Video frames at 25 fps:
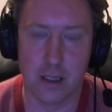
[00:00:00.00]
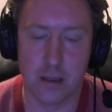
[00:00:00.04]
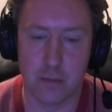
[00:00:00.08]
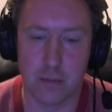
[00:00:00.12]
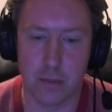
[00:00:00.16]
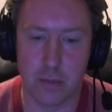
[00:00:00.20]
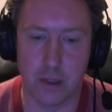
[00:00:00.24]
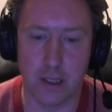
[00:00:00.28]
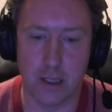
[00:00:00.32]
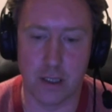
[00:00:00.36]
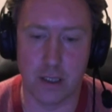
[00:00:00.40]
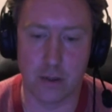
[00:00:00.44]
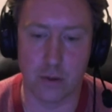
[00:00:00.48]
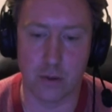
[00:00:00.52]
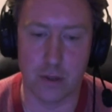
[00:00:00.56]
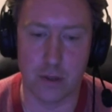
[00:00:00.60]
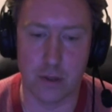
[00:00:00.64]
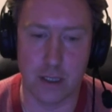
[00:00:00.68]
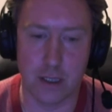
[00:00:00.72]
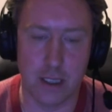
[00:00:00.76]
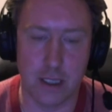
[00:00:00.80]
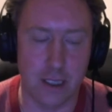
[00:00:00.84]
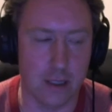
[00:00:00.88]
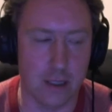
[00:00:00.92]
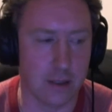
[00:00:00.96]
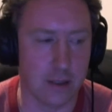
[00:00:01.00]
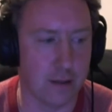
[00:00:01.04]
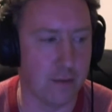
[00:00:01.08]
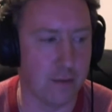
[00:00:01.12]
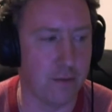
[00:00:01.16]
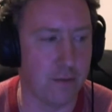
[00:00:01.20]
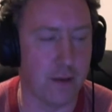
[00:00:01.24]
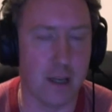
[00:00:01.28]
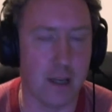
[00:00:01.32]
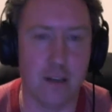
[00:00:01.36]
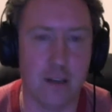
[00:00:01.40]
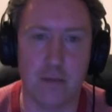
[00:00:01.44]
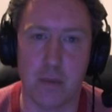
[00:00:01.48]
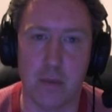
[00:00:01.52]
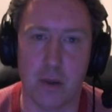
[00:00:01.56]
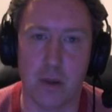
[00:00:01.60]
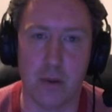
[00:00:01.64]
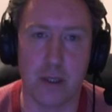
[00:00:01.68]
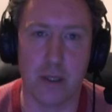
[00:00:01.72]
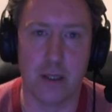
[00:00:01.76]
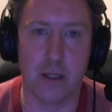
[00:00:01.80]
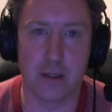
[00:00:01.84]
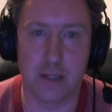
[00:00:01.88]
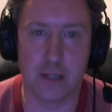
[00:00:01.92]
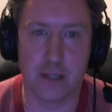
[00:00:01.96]
but you don't hear the five
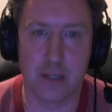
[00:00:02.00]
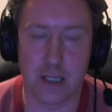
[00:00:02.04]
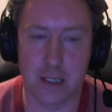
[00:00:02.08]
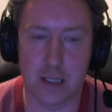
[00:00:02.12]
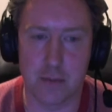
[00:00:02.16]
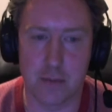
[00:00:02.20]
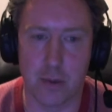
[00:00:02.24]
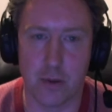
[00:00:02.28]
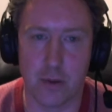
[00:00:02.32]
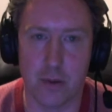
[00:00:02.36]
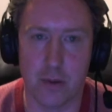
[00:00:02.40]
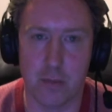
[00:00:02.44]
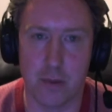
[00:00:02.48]
million or six million